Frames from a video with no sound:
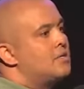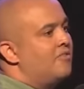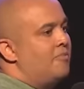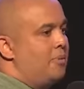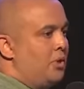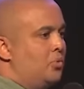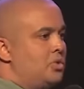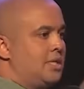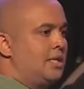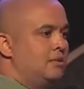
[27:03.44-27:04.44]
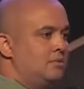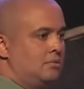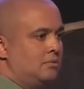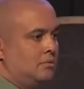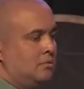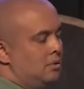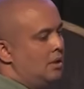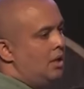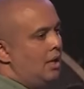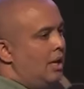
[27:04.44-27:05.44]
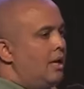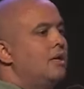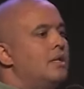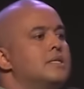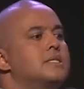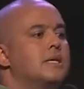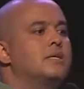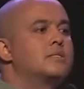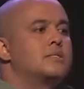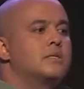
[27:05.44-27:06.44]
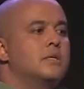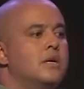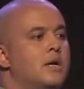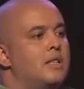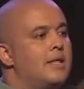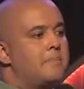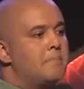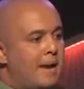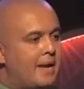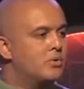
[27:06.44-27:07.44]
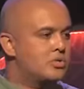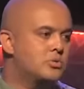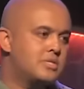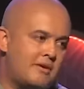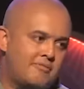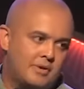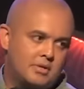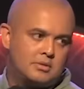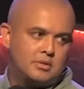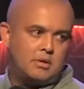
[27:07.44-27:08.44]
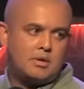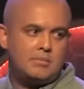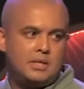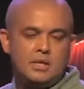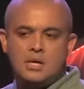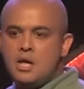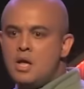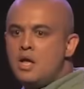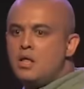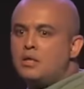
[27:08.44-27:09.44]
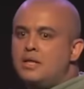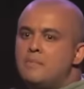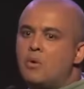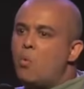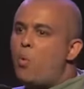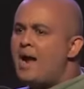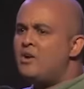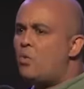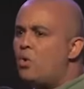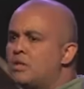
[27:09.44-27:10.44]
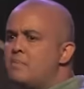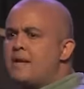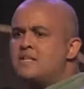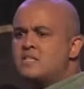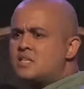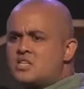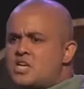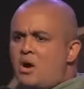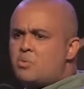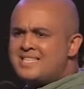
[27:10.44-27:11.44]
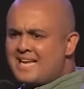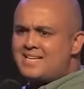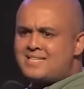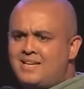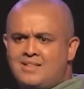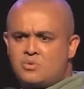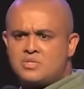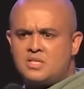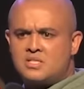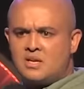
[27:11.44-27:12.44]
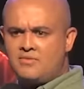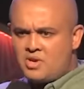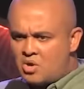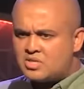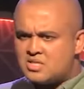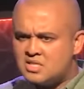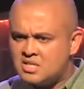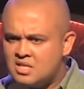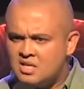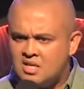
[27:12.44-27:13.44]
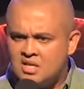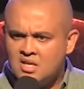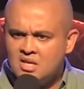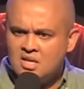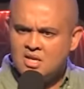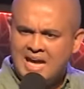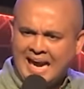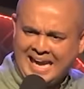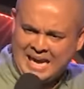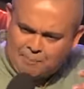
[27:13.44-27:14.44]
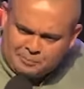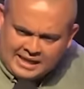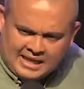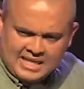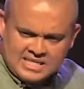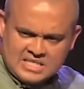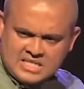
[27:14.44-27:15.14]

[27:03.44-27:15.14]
of beauty in these things that men also suffer. You know what I mean? why do all the men shower sexy in those things? Have you noticed? Rip They all